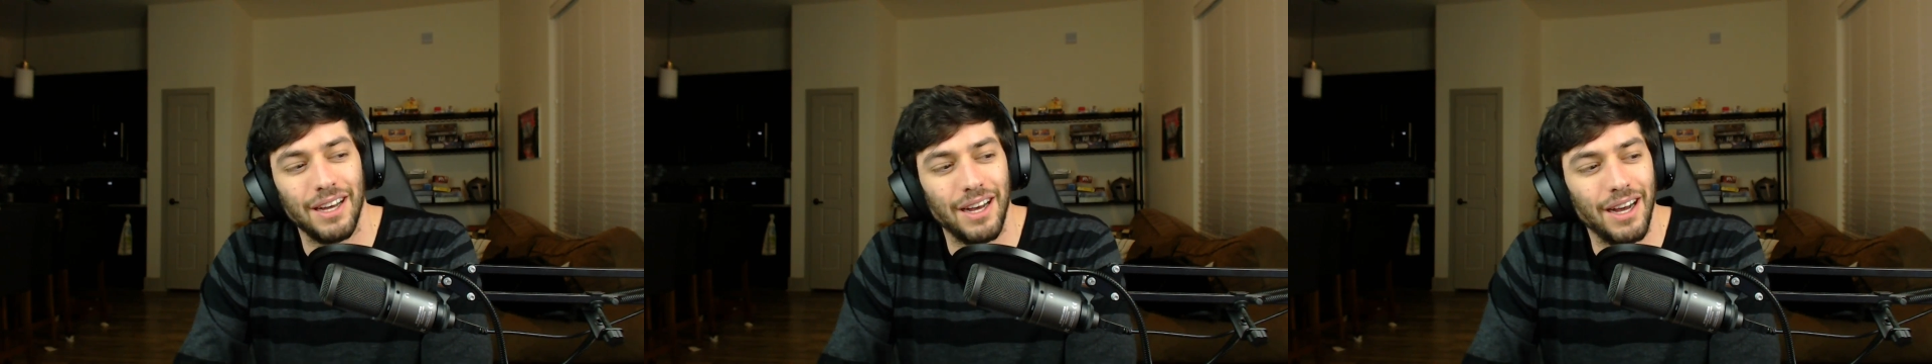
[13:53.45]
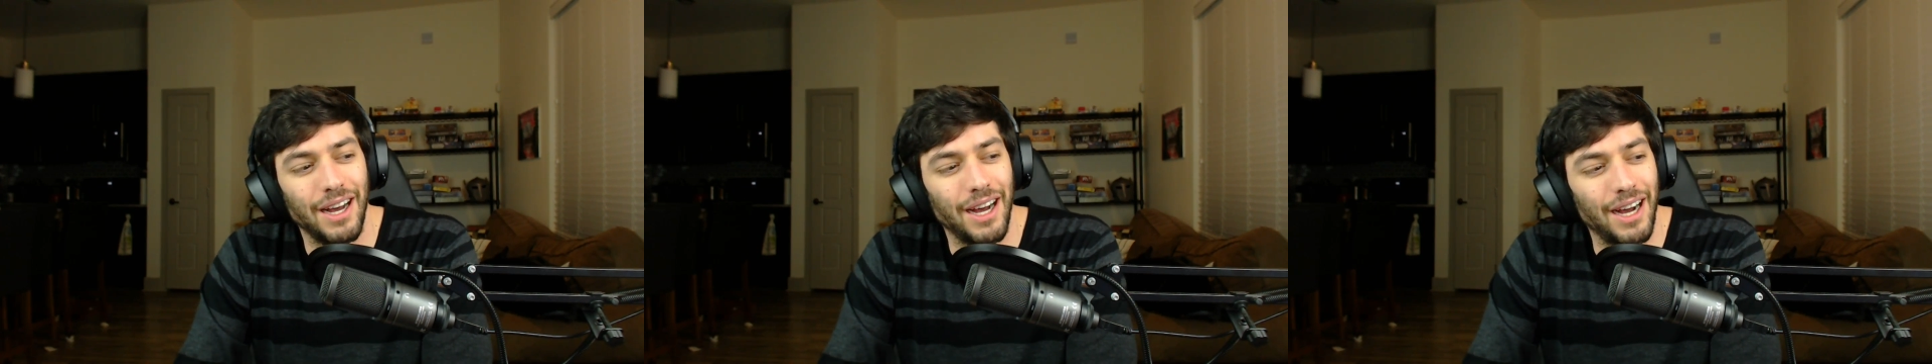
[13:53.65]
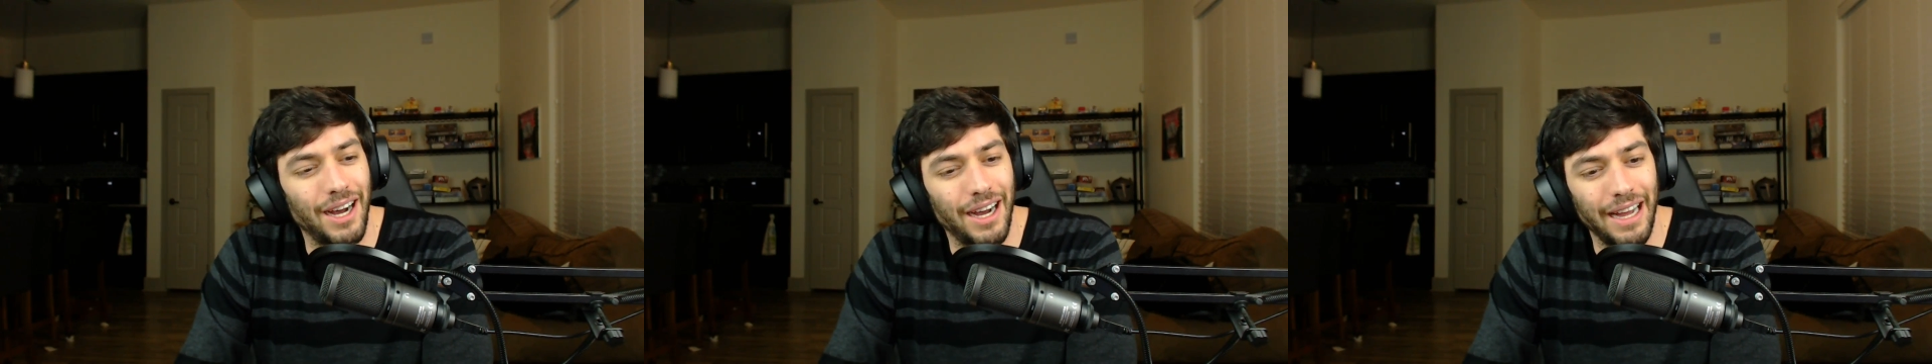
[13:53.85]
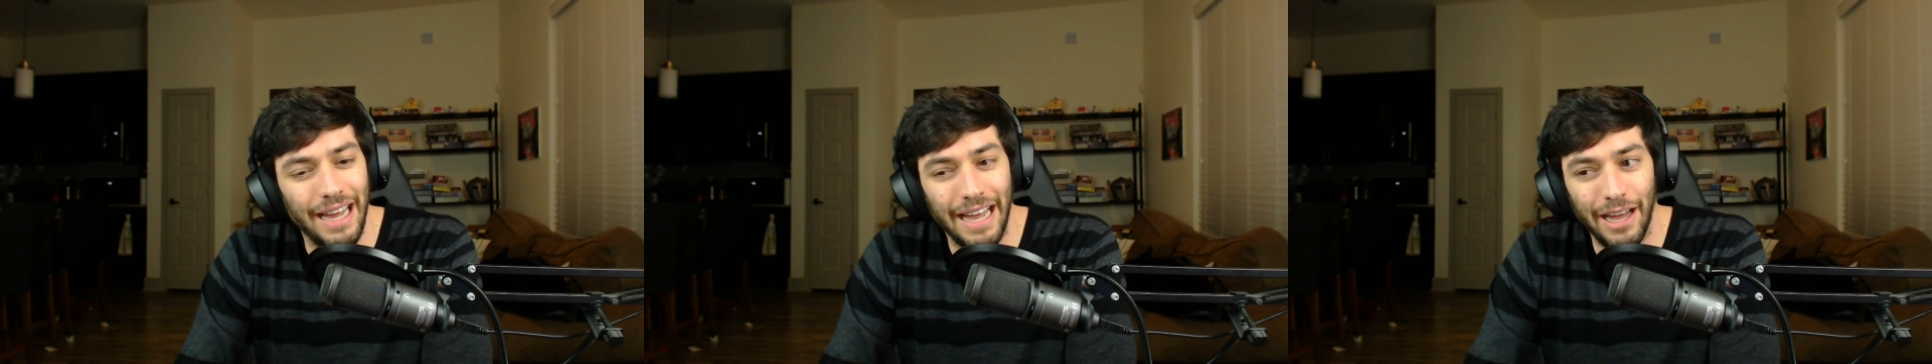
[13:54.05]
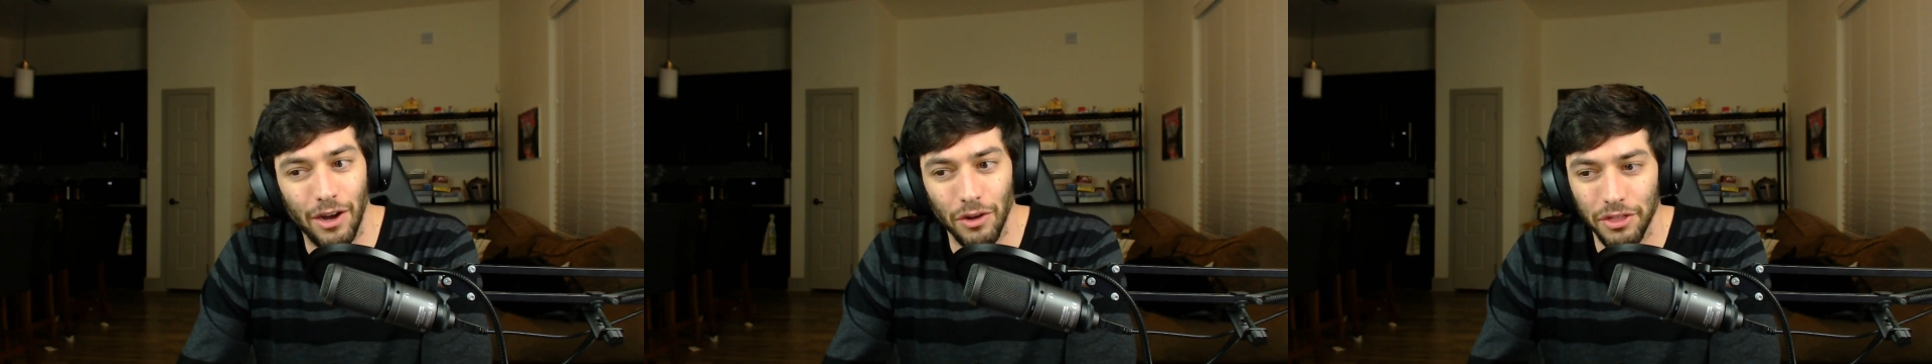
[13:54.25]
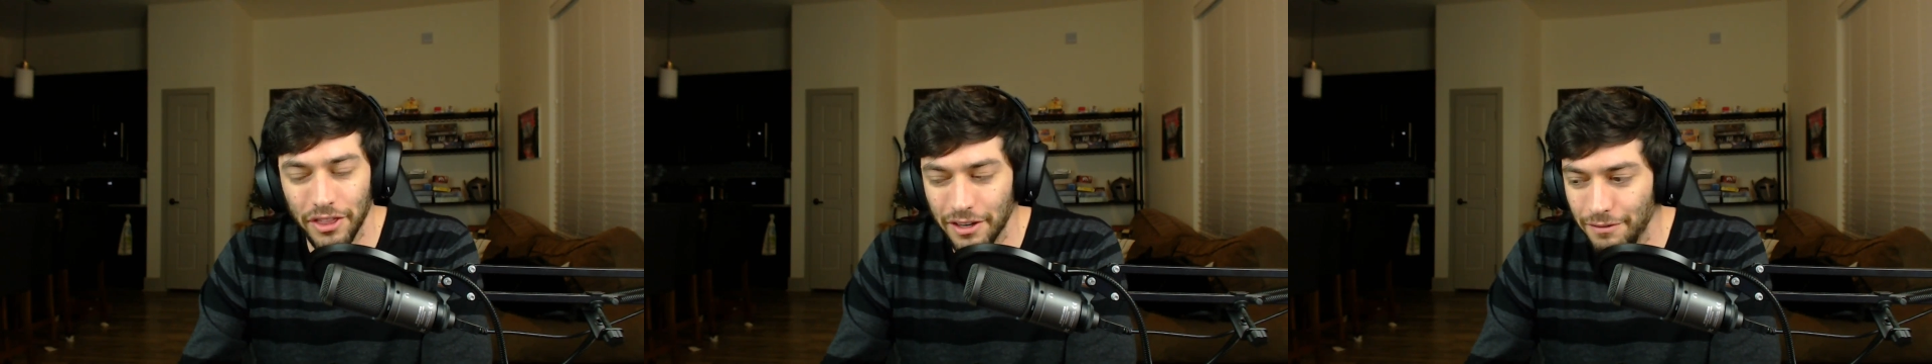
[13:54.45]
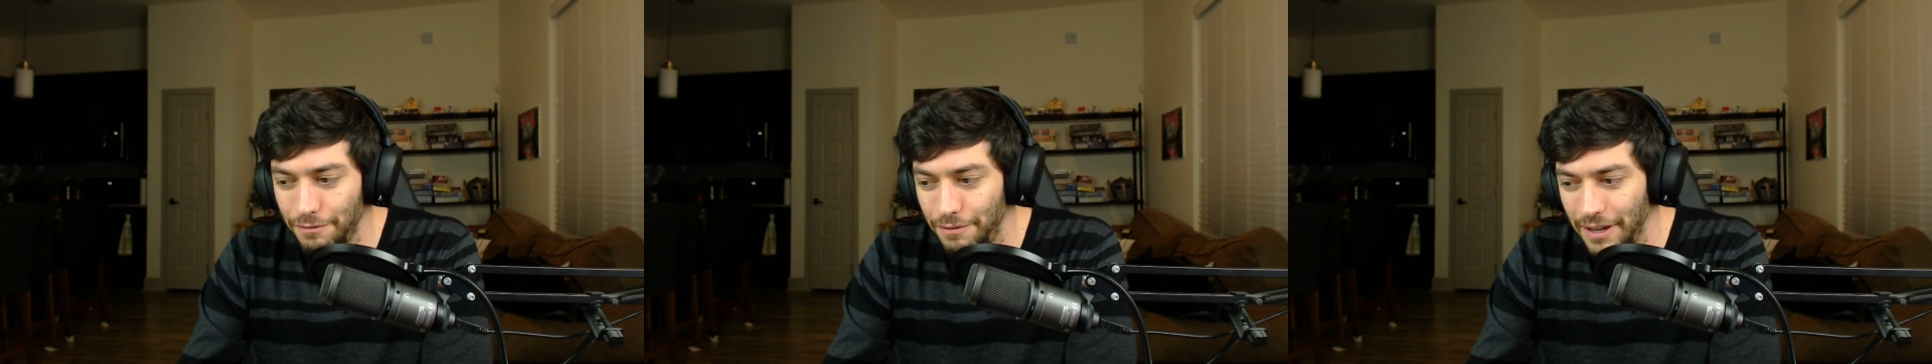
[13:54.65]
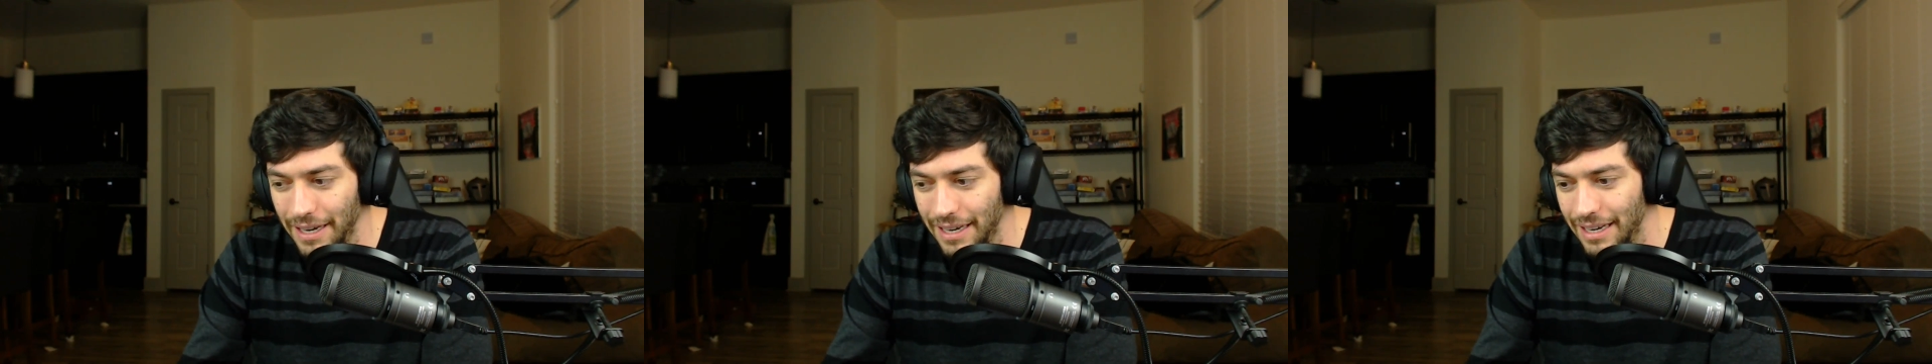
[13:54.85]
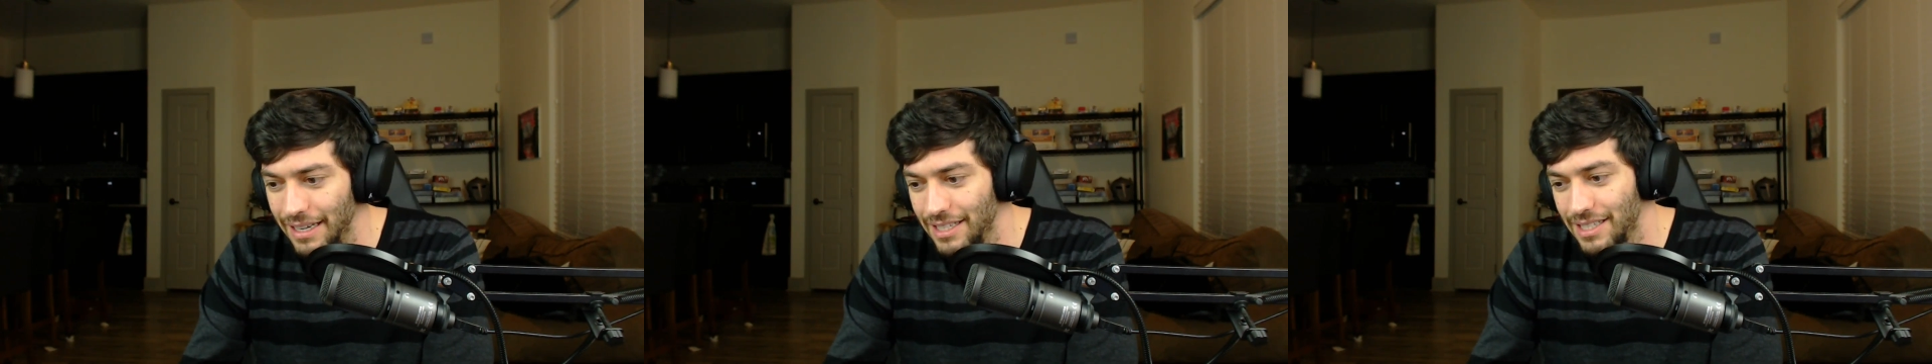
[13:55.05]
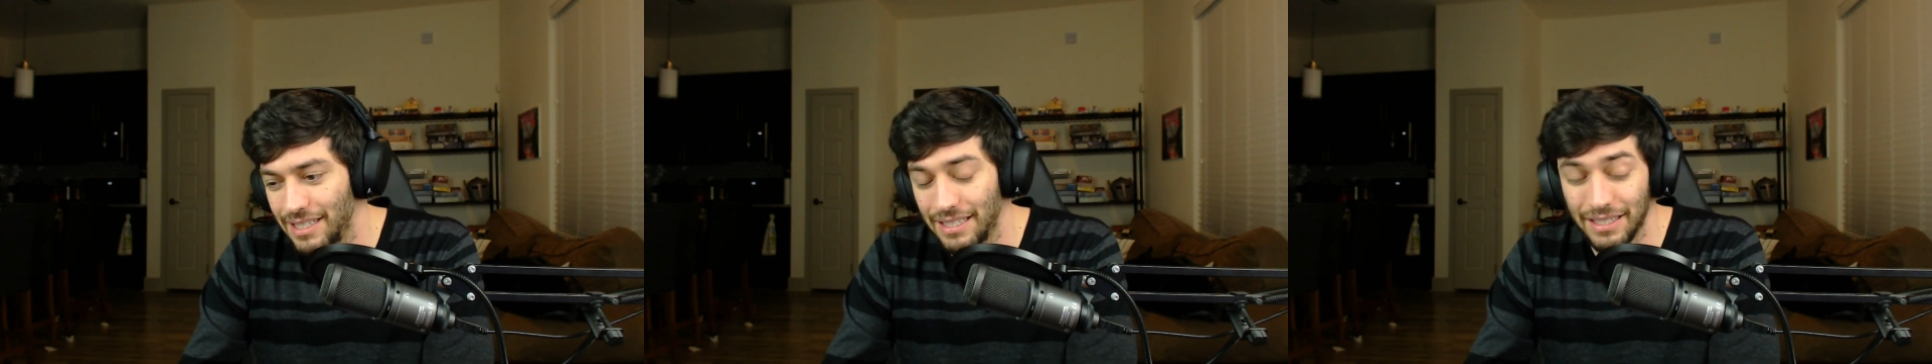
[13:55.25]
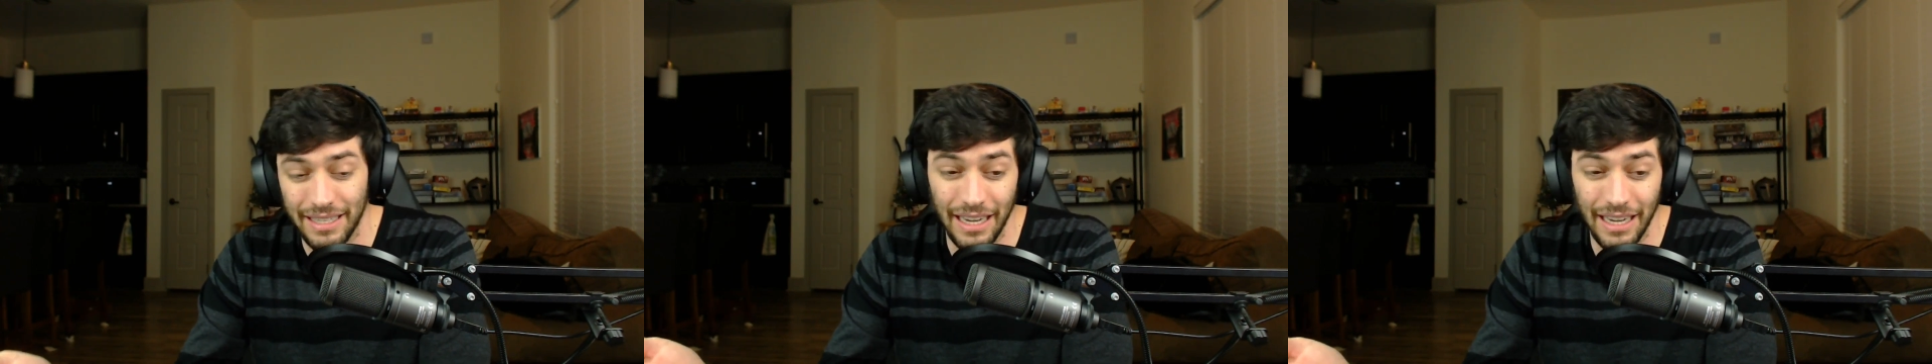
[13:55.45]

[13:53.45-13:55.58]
health and fitness.